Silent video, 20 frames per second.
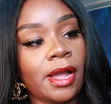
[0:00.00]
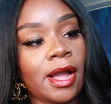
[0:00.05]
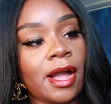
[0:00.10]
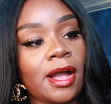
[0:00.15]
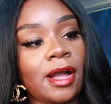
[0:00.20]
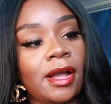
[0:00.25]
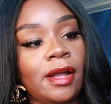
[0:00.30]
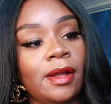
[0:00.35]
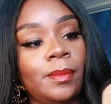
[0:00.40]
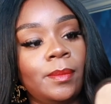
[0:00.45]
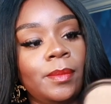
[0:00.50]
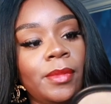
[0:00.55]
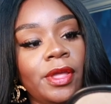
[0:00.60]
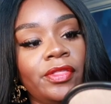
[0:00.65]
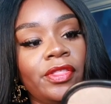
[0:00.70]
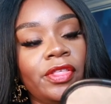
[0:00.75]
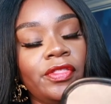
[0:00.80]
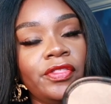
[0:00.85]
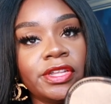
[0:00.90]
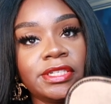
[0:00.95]
Um,
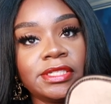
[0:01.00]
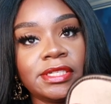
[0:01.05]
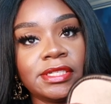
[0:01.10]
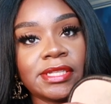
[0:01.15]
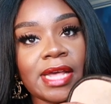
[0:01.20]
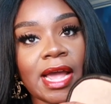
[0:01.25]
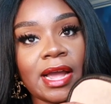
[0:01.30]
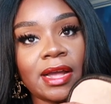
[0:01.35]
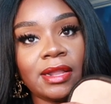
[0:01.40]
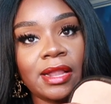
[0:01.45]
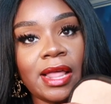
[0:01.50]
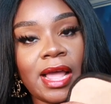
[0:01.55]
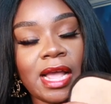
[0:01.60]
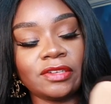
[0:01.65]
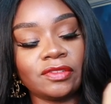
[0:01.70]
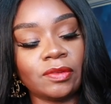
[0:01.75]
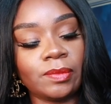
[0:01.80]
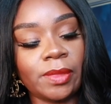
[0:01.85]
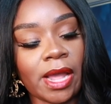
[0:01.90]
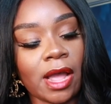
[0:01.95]
and this is that
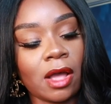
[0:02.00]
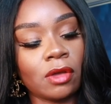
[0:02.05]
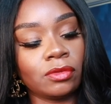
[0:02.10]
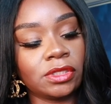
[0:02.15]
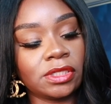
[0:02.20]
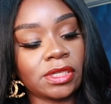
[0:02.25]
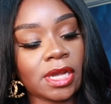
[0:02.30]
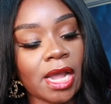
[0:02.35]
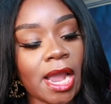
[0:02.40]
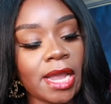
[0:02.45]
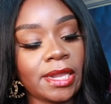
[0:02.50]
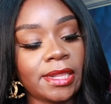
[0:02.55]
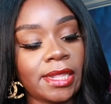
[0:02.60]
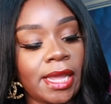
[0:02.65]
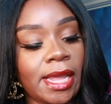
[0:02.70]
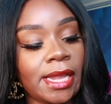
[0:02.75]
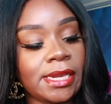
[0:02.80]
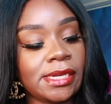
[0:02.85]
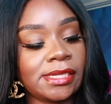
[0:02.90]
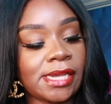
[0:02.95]
class from the outside,
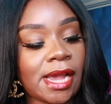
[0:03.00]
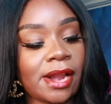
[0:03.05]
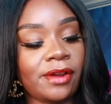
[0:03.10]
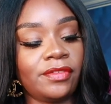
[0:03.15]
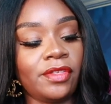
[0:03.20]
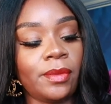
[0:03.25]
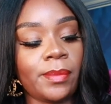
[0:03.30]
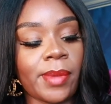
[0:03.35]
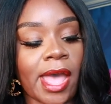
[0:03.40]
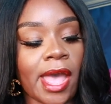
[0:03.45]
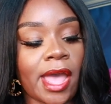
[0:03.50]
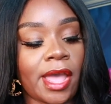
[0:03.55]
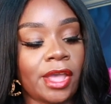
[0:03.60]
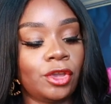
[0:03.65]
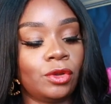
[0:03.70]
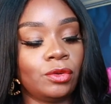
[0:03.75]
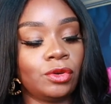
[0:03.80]
the inside of the bag.